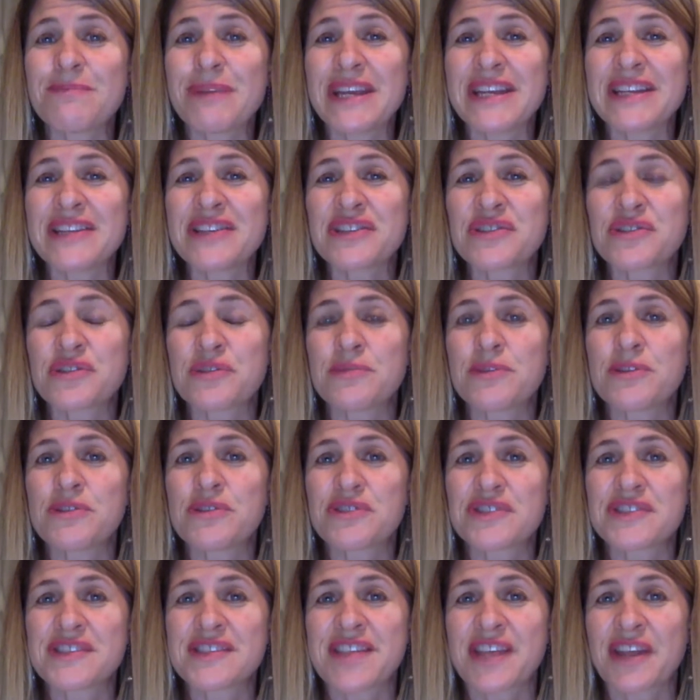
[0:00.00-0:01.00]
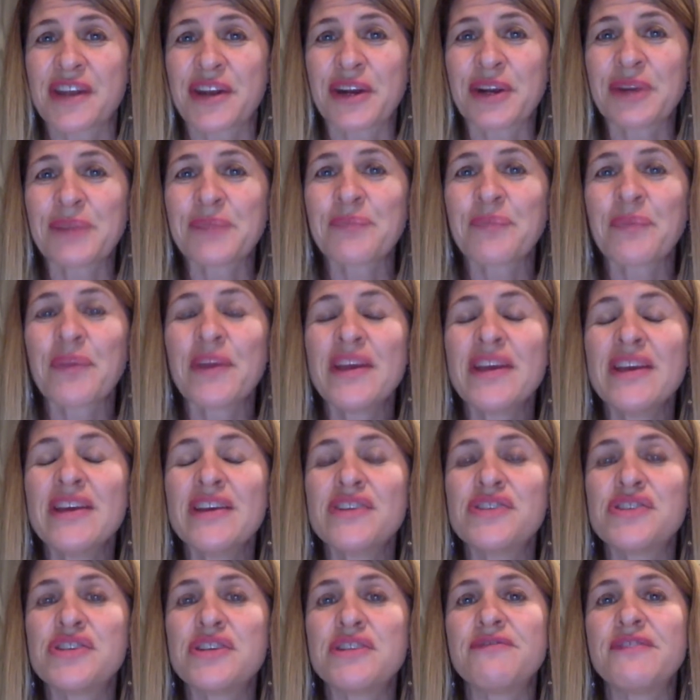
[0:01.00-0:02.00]
bean distribution center.
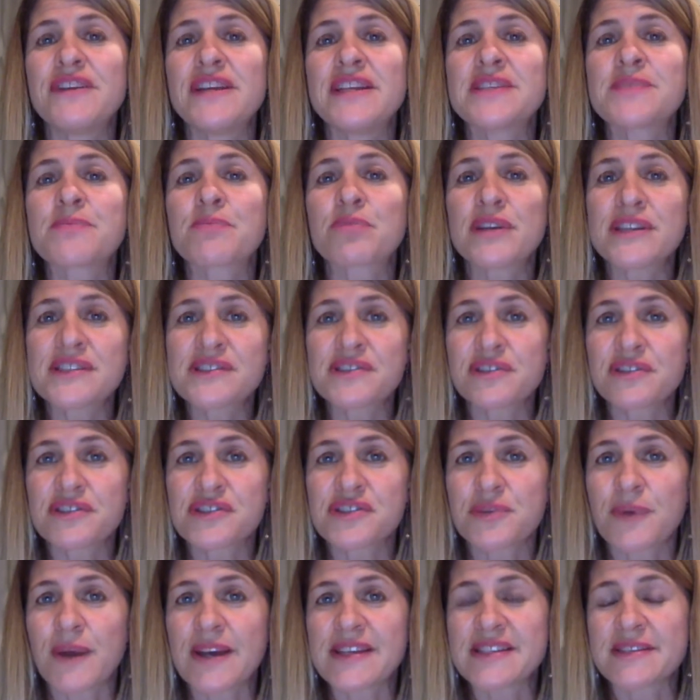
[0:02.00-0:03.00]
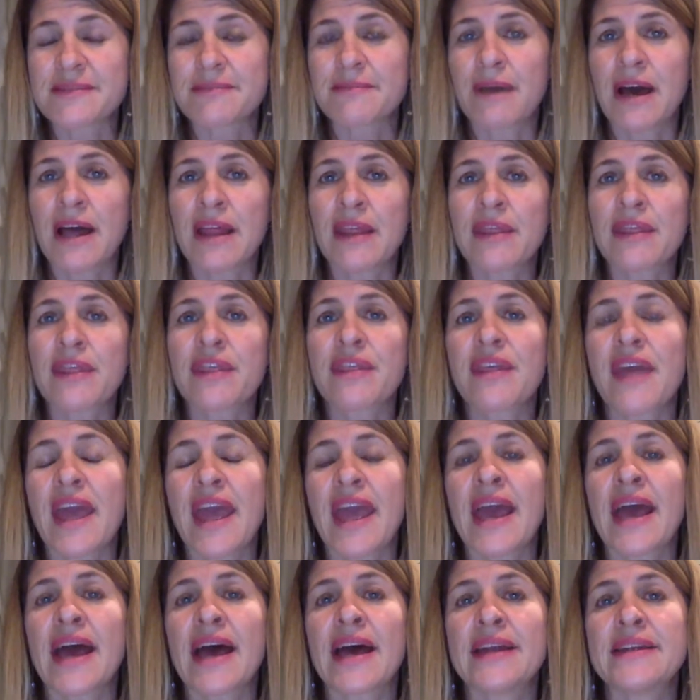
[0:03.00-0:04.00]
She feeds prisoners twice a month,
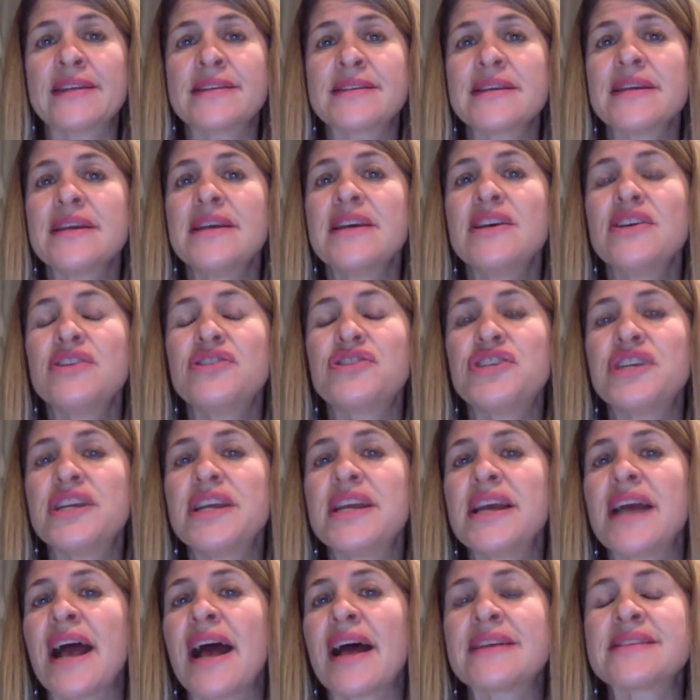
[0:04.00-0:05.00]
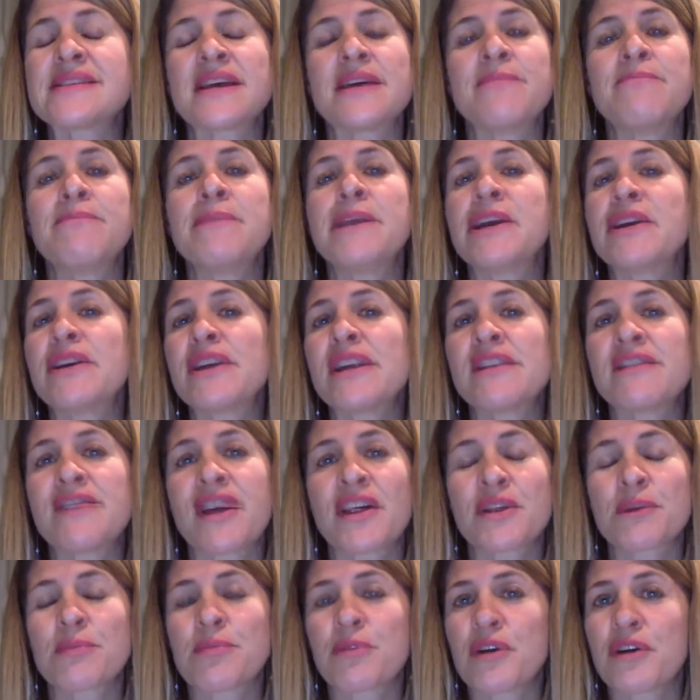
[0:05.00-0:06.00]
and she has a myriad of
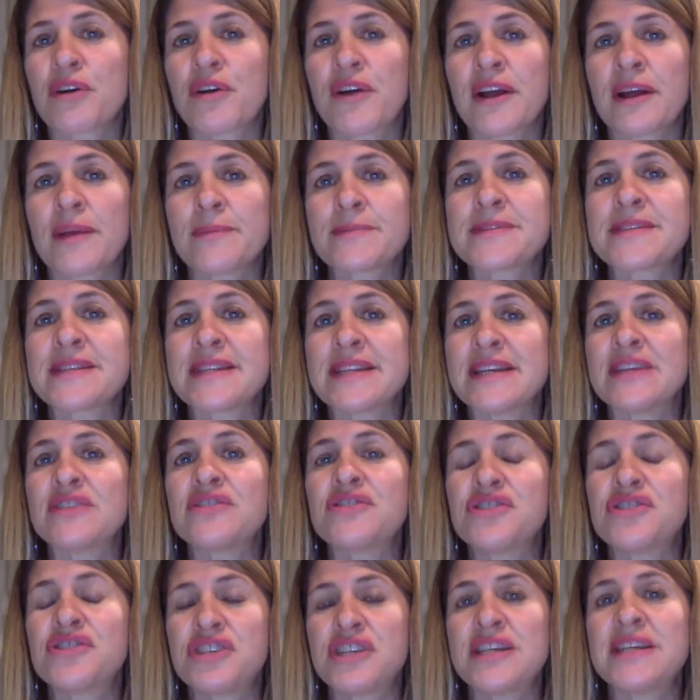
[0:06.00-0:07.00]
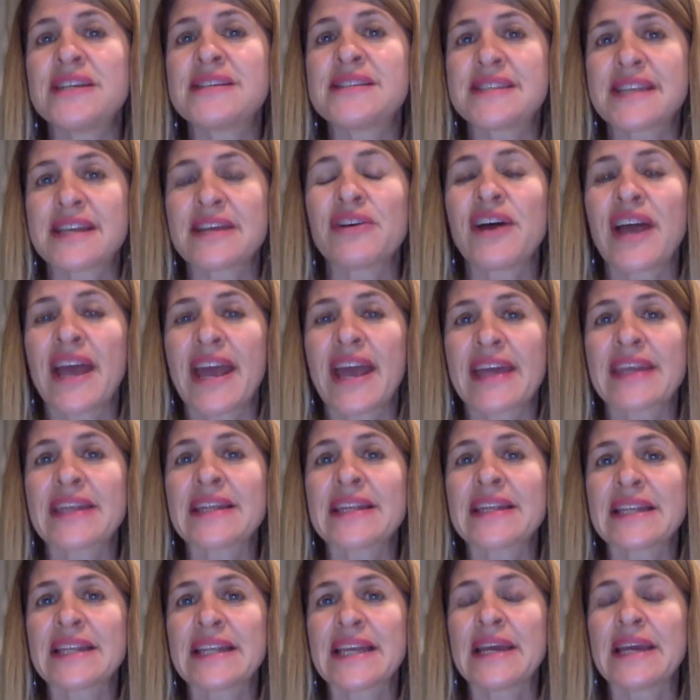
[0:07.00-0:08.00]
other programs that she
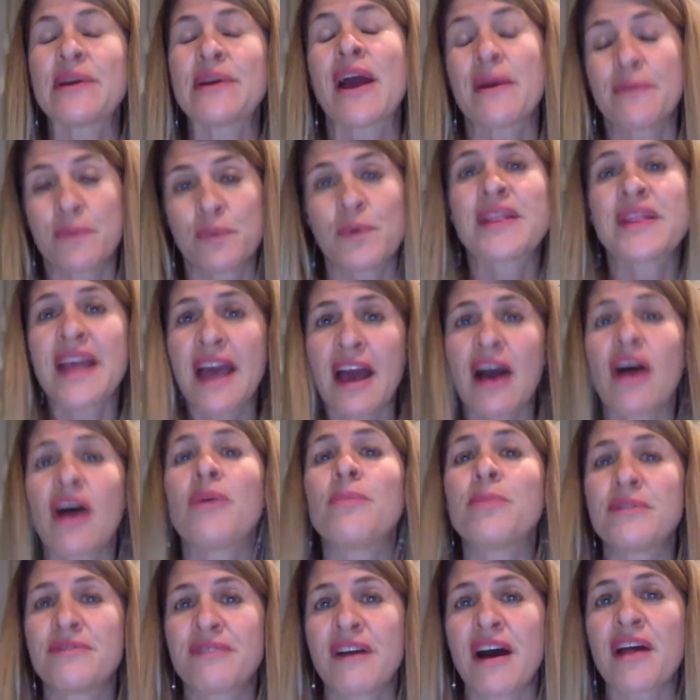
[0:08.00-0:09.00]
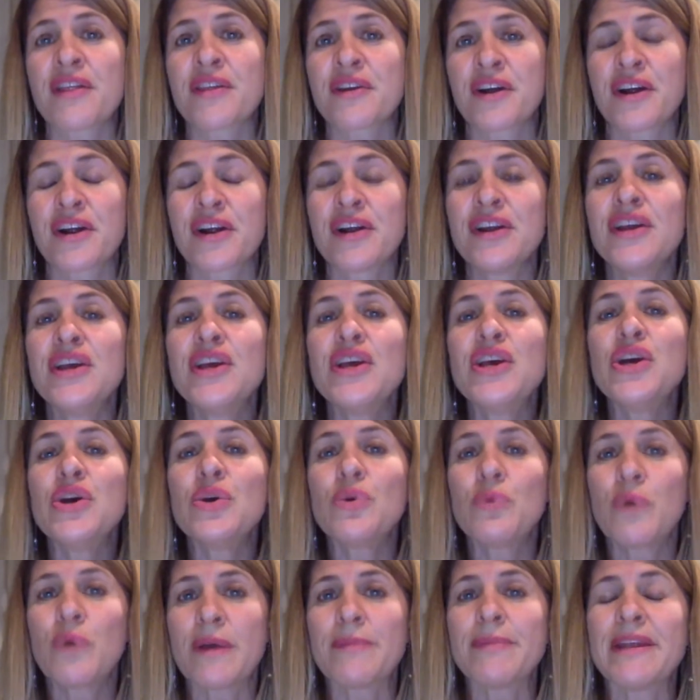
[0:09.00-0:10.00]
single-handedly, with the help of other
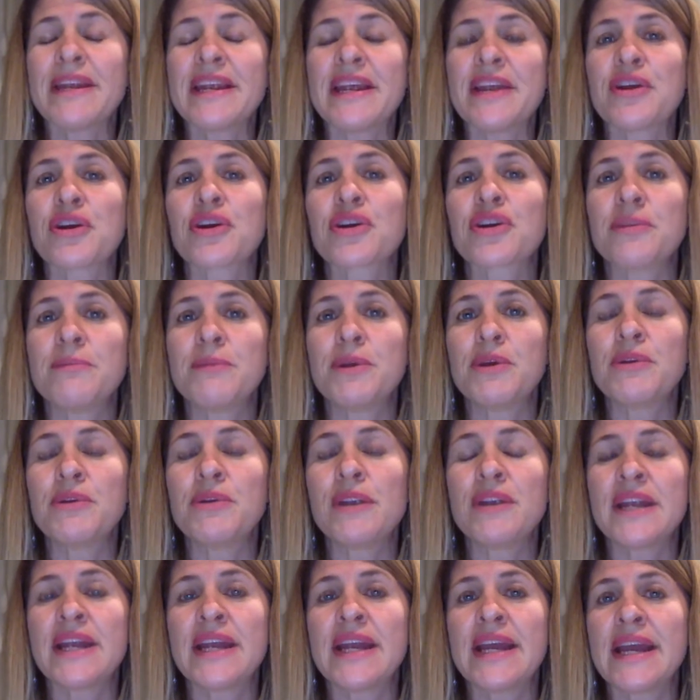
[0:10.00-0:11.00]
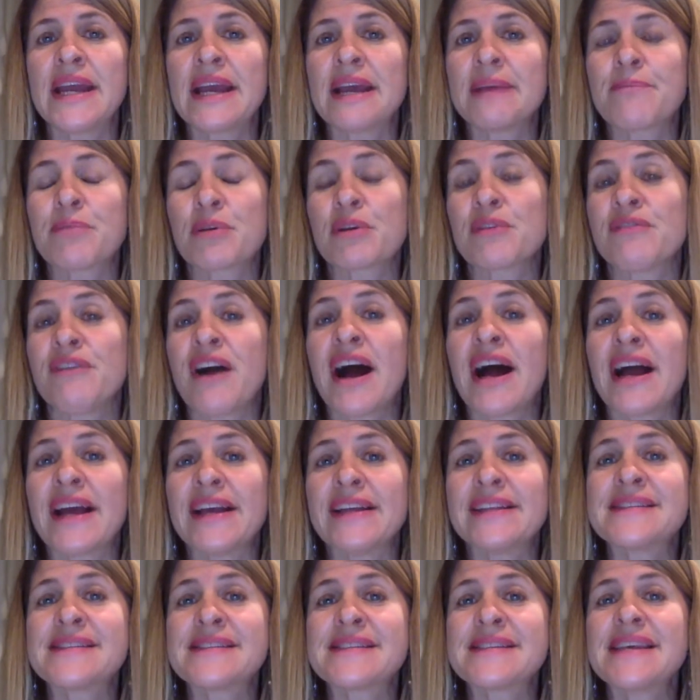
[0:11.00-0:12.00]
women in her community,
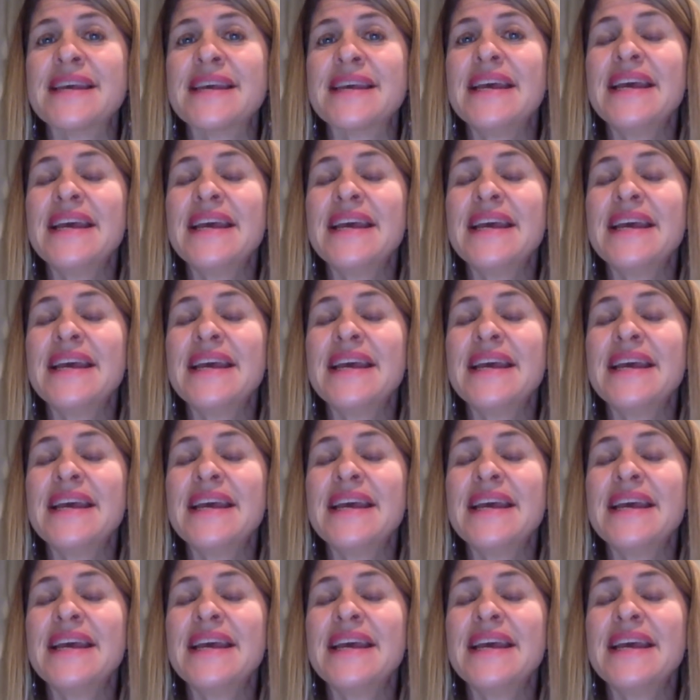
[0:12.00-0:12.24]
provides.